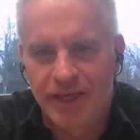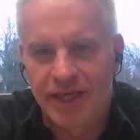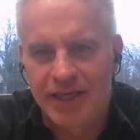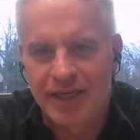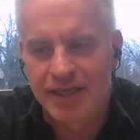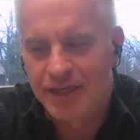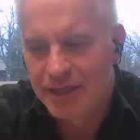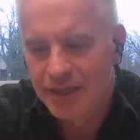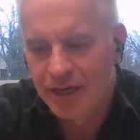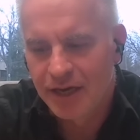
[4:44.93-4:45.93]
needed
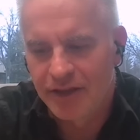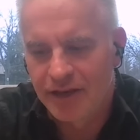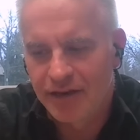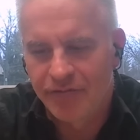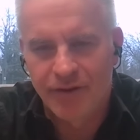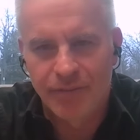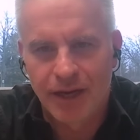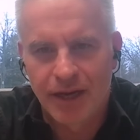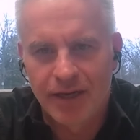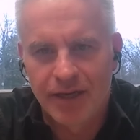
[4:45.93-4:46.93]
other than
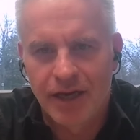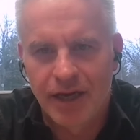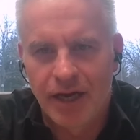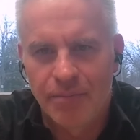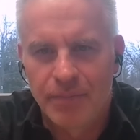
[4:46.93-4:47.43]
lithium-ion? I